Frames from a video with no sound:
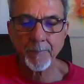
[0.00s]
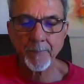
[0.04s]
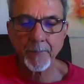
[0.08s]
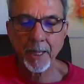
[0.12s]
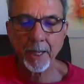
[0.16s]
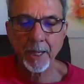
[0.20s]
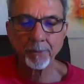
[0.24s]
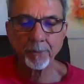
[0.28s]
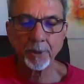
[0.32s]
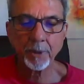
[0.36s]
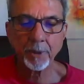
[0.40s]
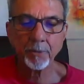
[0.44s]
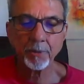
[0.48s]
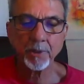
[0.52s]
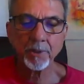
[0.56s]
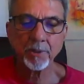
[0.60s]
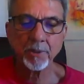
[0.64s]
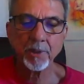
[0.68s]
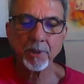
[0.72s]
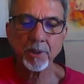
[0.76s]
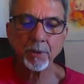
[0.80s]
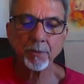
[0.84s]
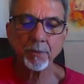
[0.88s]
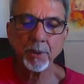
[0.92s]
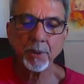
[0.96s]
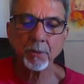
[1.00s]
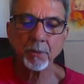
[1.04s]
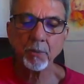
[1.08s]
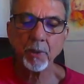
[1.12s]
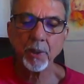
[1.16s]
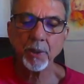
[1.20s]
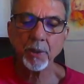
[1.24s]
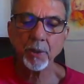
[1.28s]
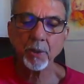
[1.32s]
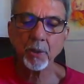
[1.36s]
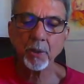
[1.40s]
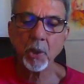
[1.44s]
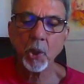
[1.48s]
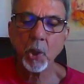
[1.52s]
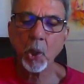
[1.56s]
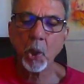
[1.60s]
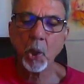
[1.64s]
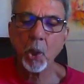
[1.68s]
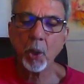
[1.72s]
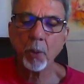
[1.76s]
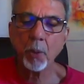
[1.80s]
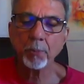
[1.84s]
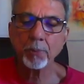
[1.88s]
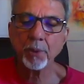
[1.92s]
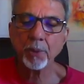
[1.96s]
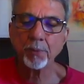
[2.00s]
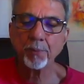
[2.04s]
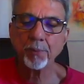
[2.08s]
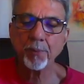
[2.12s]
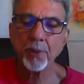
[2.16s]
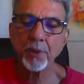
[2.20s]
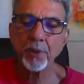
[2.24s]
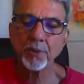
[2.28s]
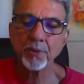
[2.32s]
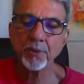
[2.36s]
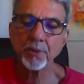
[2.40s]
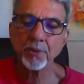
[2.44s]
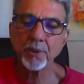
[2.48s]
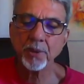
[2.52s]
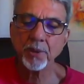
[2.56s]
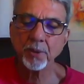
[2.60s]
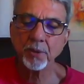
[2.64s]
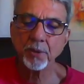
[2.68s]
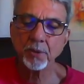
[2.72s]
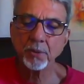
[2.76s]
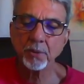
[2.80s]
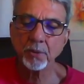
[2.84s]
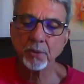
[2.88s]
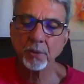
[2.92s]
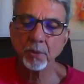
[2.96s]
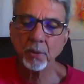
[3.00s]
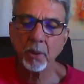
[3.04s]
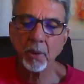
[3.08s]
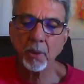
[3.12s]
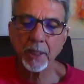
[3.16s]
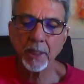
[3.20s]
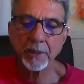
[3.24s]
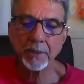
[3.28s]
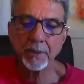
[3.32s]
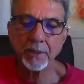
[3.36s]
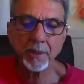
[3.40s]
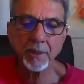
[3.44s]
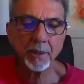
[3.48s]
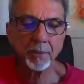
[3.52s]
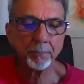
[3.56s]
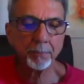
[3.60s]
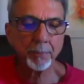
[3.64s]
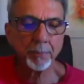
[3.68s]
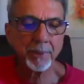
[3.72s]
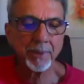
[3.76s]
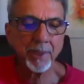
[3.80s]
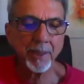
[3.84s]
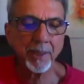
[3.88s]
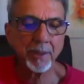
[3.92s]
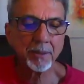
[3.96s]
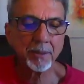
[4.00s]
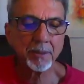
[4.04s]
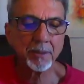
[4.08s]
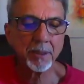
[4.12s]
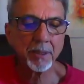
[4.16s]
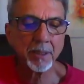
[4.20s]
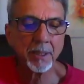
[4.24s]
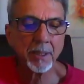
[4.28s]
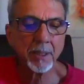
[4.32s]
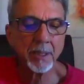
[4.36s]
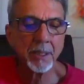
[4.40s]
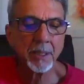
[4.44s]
After receiving, when you go home, the first thing you do is keep that